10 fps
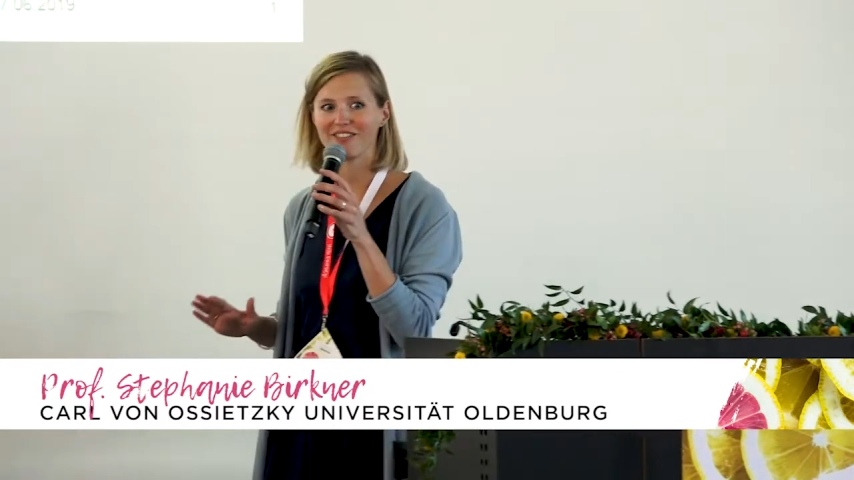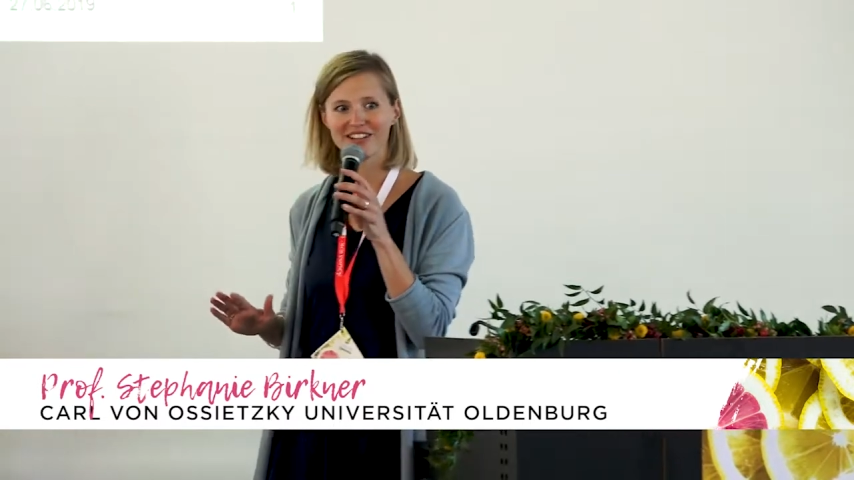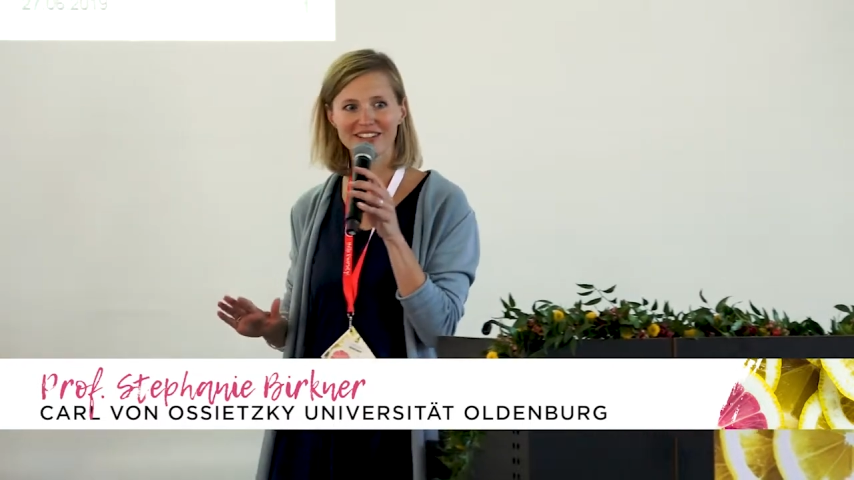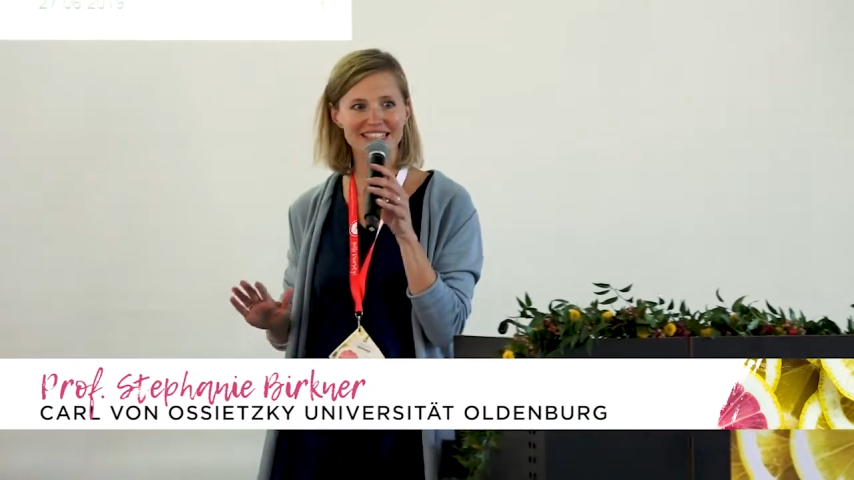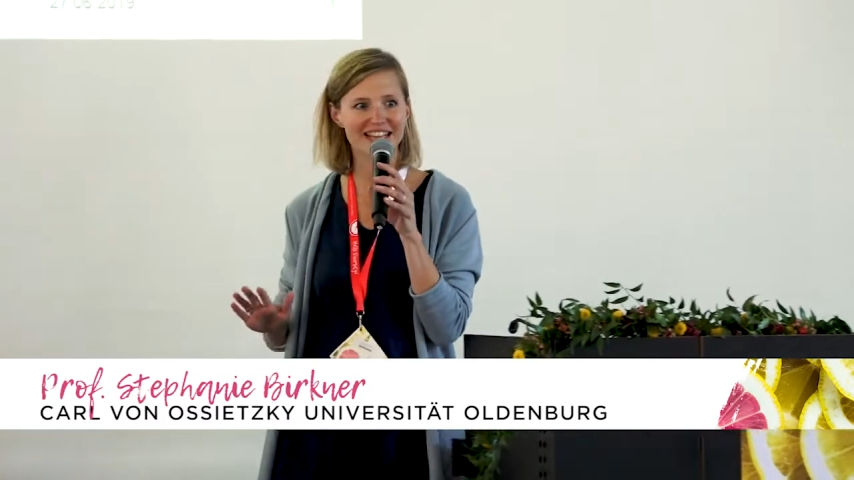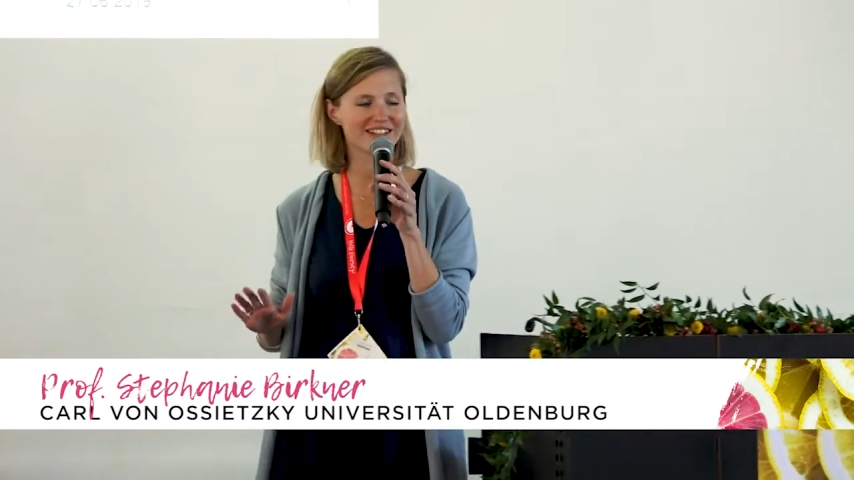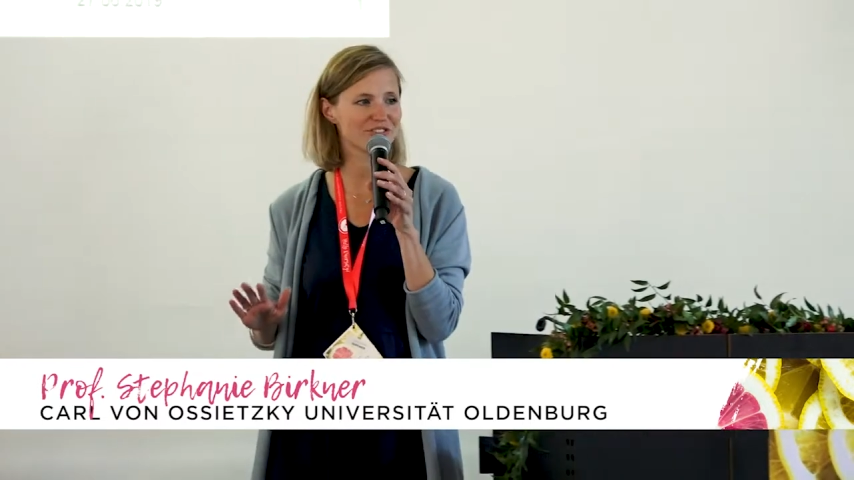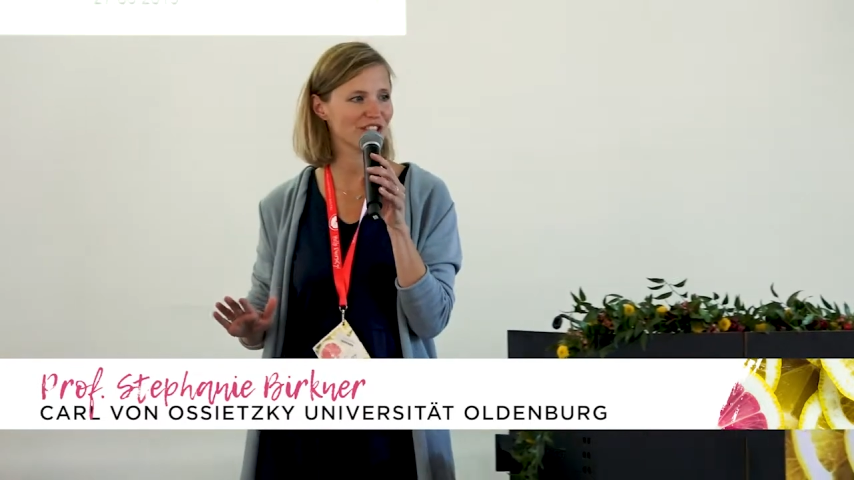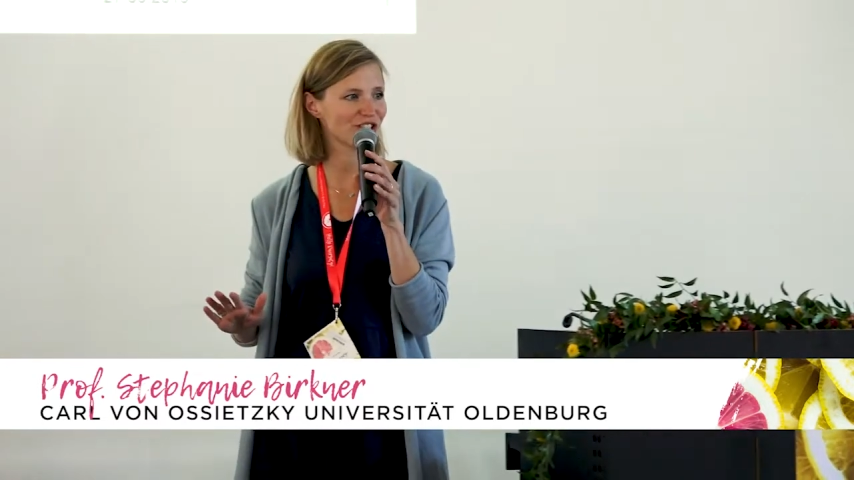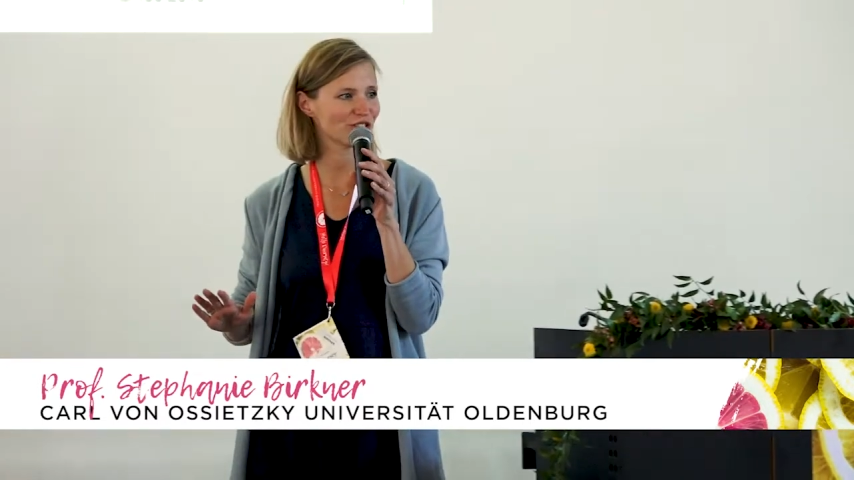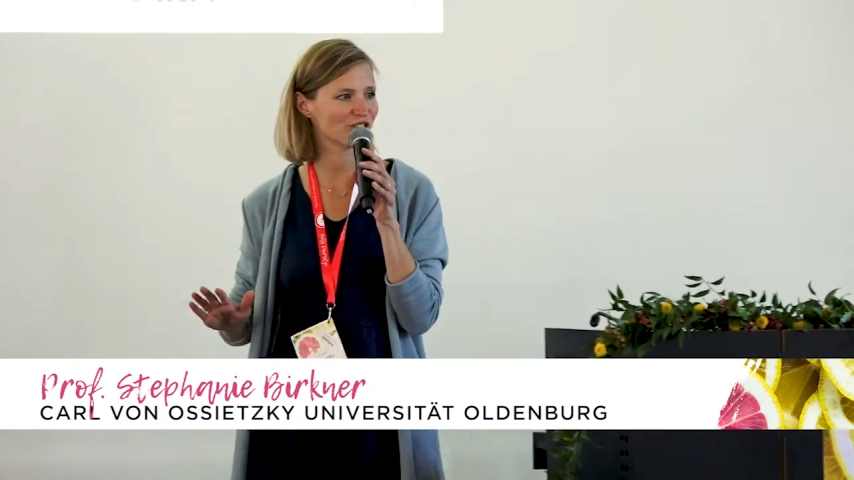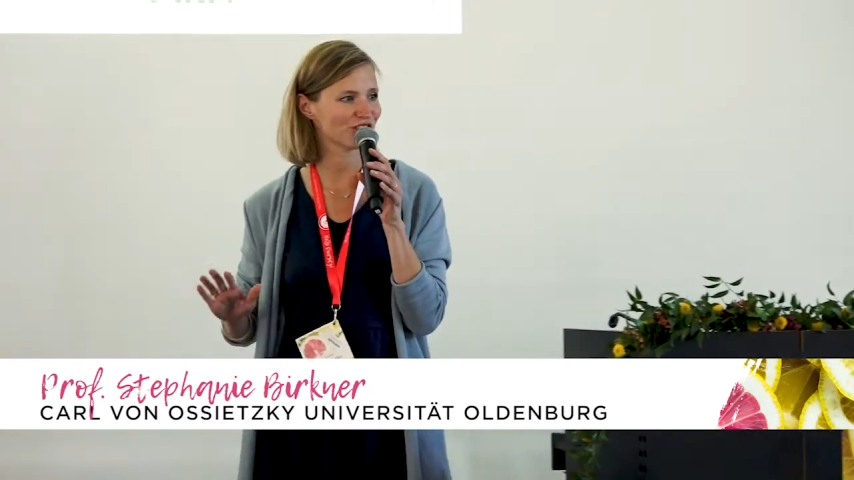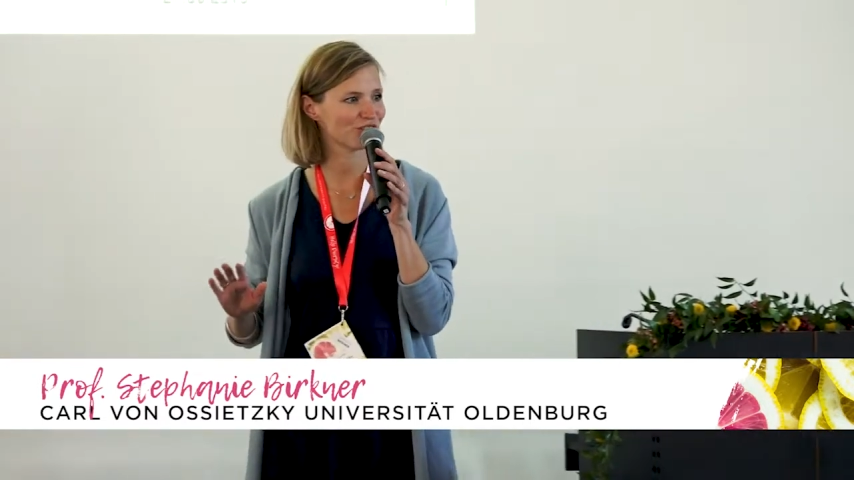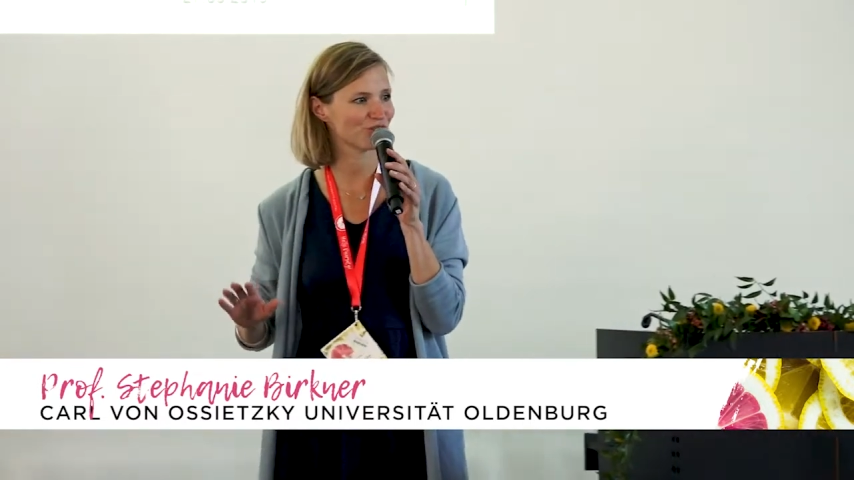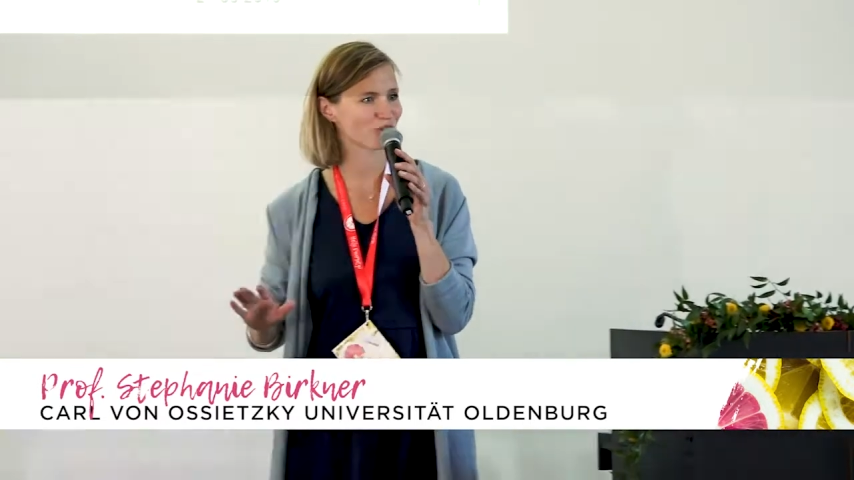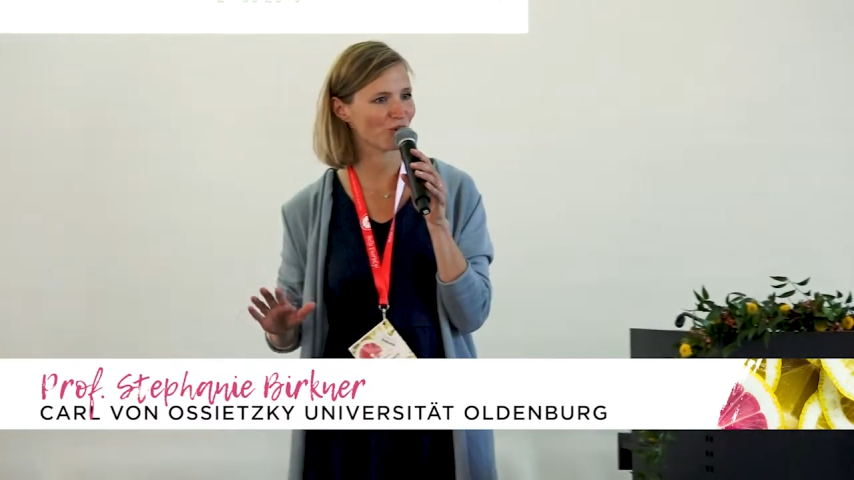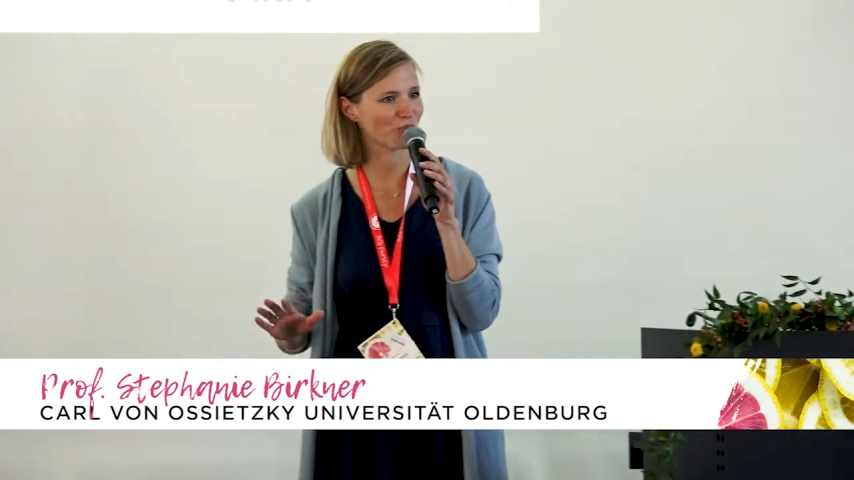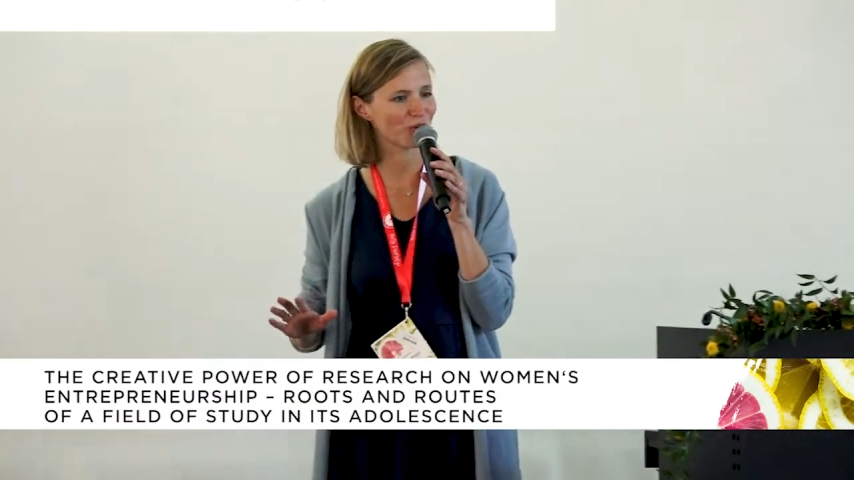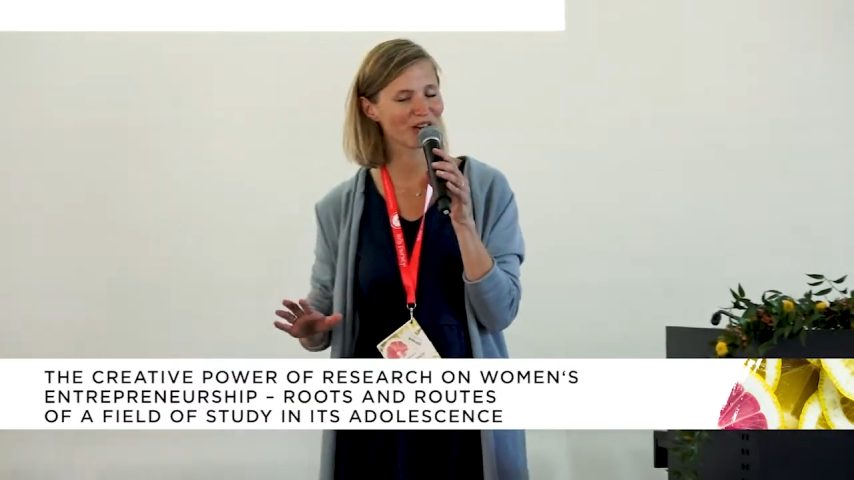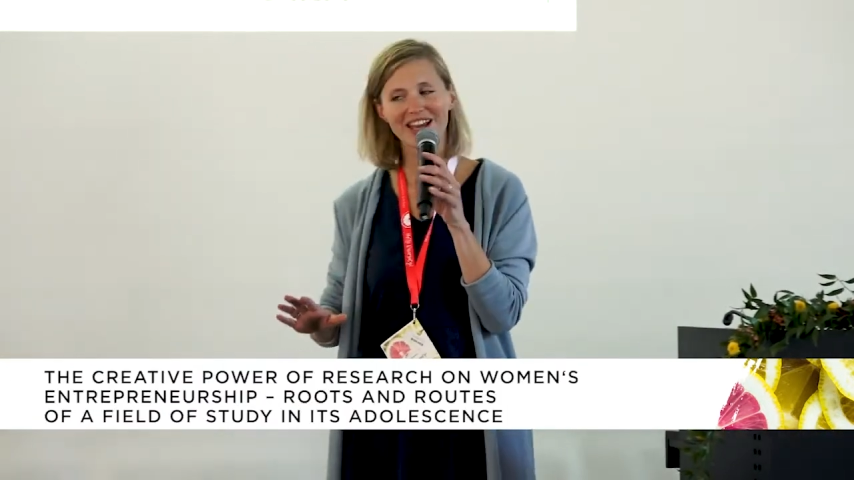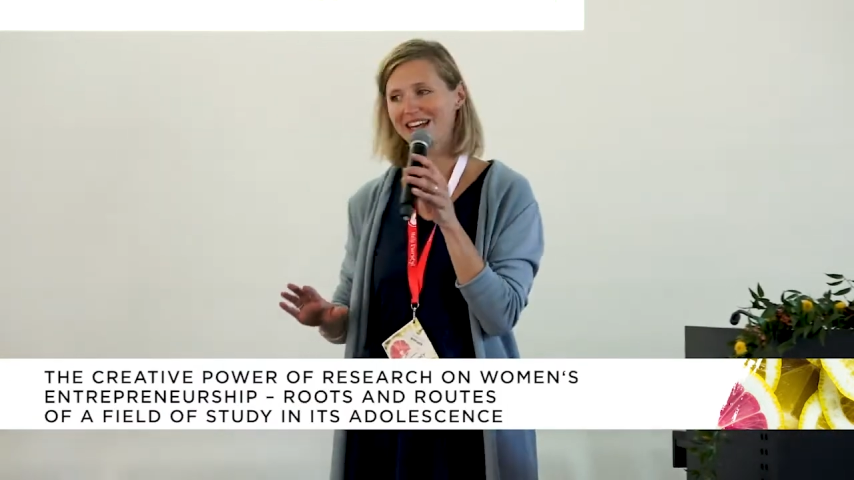Never tell a researcher to talk more.